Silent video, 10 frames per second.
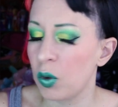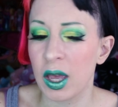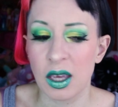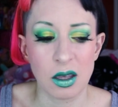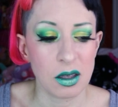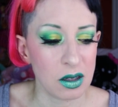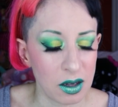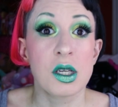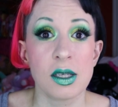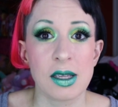Wig.
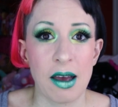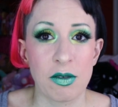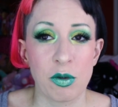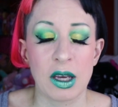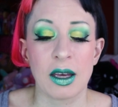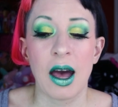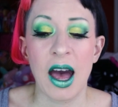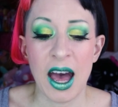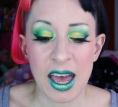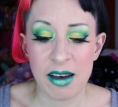She doesn't have a wig.
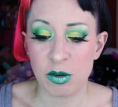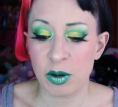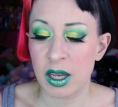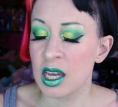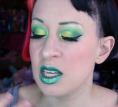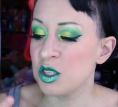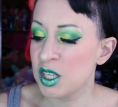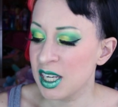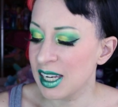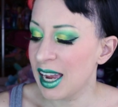I have a wig.
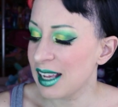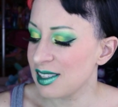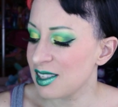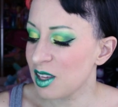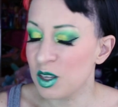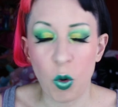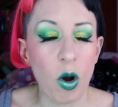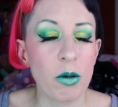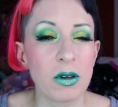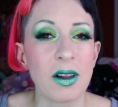She has this
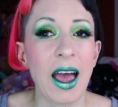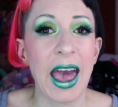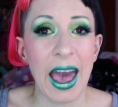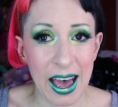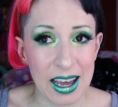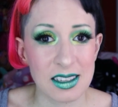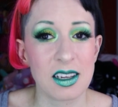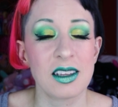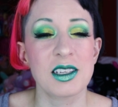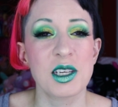adorable hat
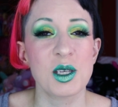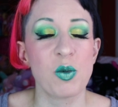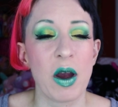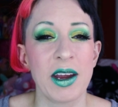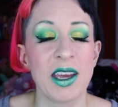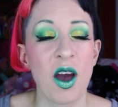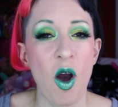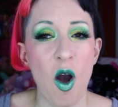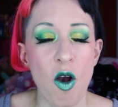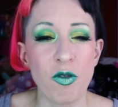that she's wearing
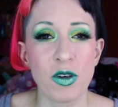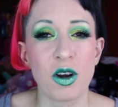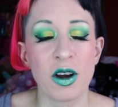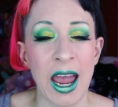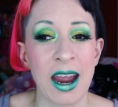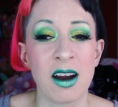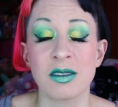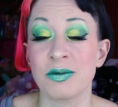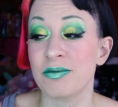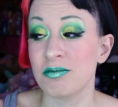over her
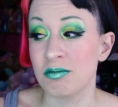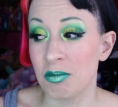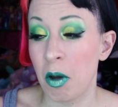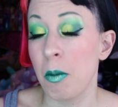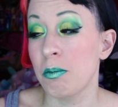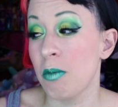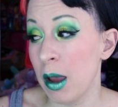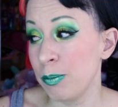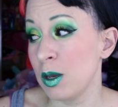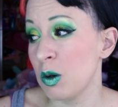hair.
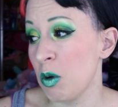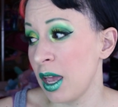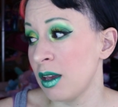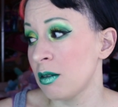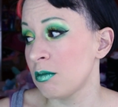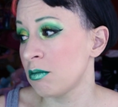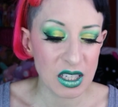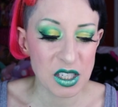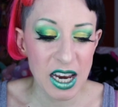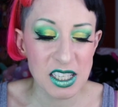Might be a wig.
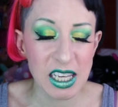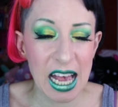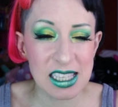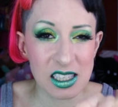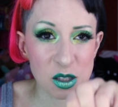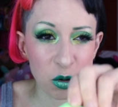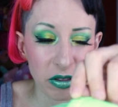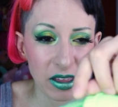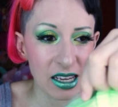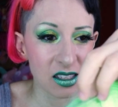She actually has these little
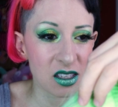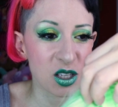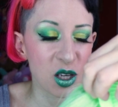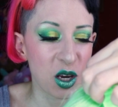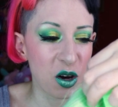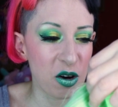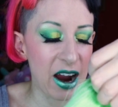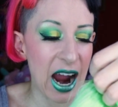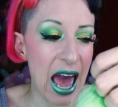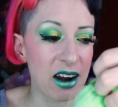things to secure
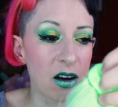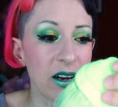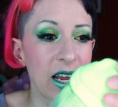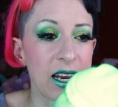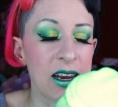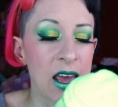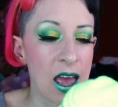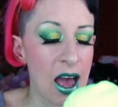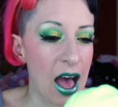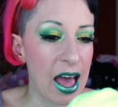her hat on and
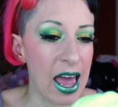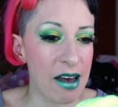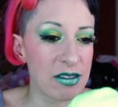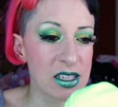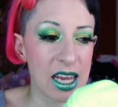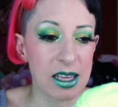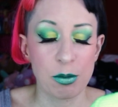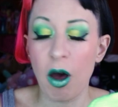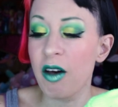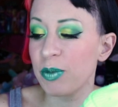I haven't taken
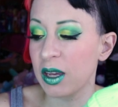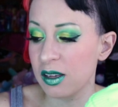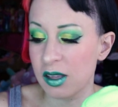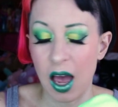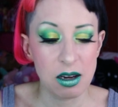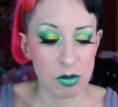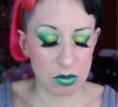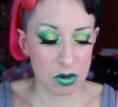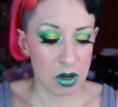them off because I don't,